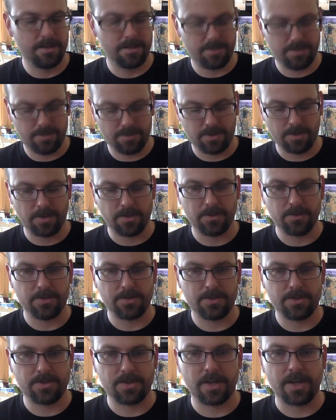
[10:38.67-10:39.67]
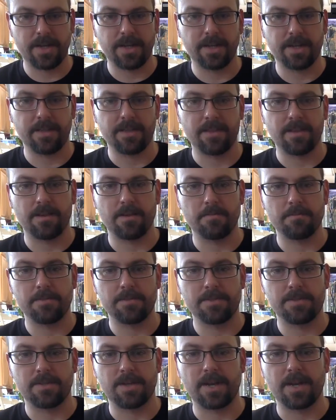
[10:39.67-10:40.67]
you go strike thumb,
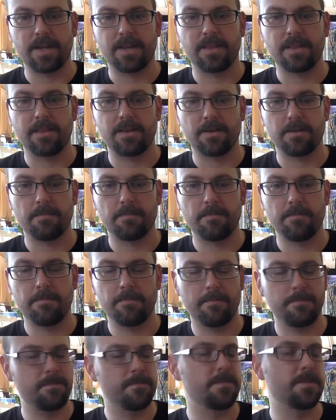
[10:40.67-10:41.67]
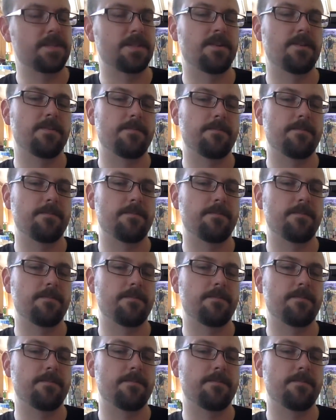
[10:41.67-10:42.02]
so.